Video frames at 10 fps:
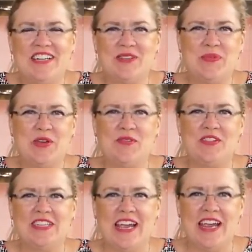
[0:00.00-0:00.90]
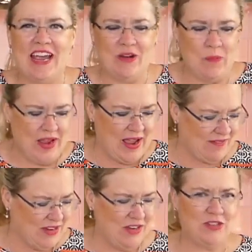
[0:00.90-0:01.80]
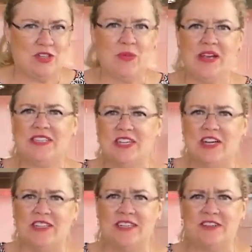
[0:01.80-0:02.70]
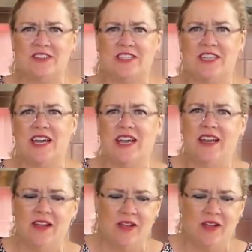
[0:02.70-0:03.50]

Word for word: is a beautiful day, and we have a new twist on dinner tonight.